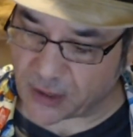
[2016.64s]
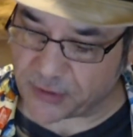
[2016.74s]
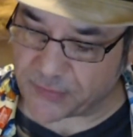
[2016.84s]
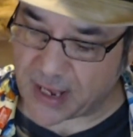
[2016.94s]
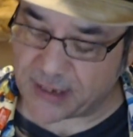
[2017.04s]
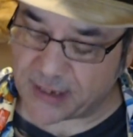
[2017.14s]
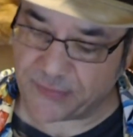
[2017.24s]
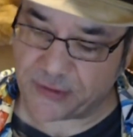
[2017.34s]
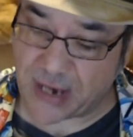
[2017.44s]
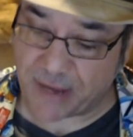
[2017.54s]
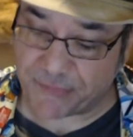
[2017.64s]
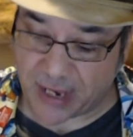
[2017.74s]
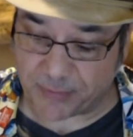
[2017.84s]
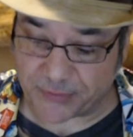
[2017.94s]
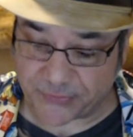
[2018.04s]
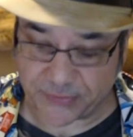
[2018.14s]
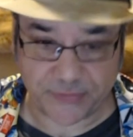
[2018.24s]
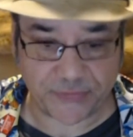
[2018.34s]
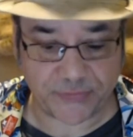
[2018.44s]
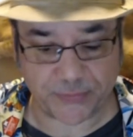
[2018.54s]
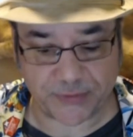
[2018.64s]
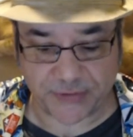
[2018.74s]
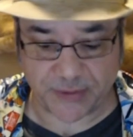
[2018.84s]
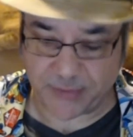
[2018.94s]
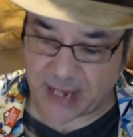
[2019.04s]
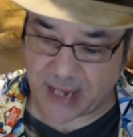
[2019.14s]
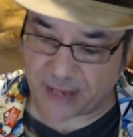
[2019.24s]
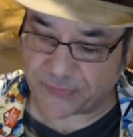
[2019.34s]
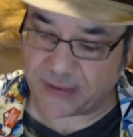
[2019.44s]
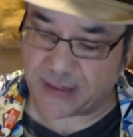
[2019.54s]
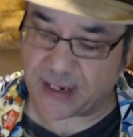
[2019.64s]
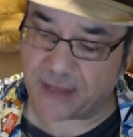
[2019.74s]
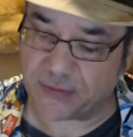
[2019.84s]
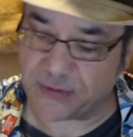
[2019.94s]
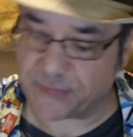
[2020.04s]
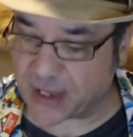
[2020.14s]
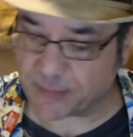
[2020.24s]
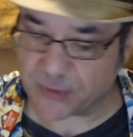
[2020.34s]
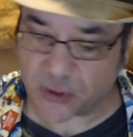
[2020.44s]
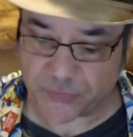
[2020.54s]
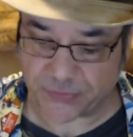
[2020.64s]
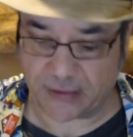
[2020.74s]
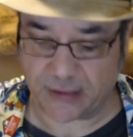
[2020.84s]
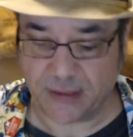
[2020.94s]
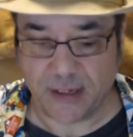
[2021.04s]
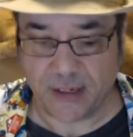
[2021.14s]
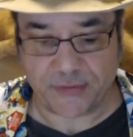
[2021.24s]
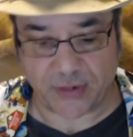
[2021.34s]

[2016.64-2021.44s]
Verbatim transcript: You know, you got, and then you have the eblises, which can be nasty, and then you've got a Medusa.